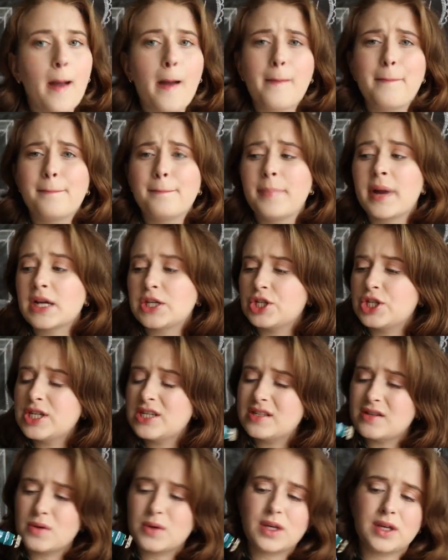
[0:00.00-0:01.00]
but
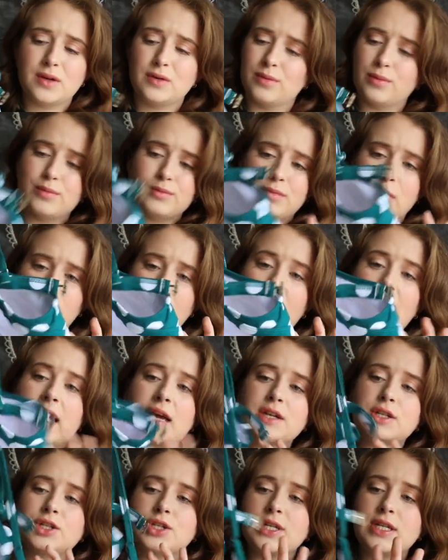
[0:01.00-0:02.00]
she's so cute.
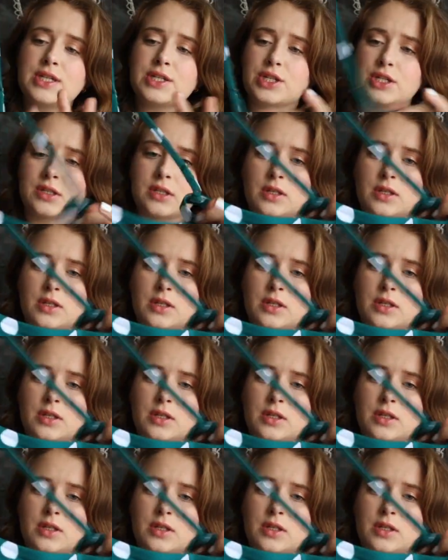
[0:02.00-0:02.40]
Okay, she is just